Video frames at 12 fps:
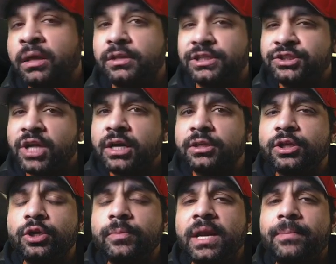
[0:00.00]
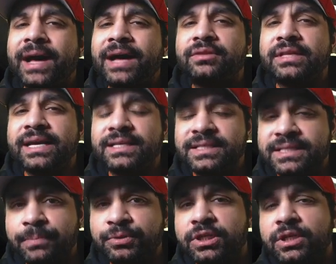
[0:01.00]
Let's talk a little bit about the
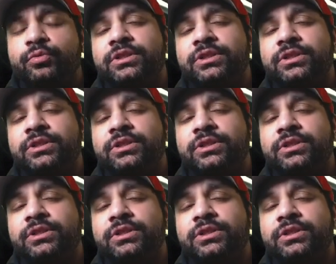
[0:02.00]
exception,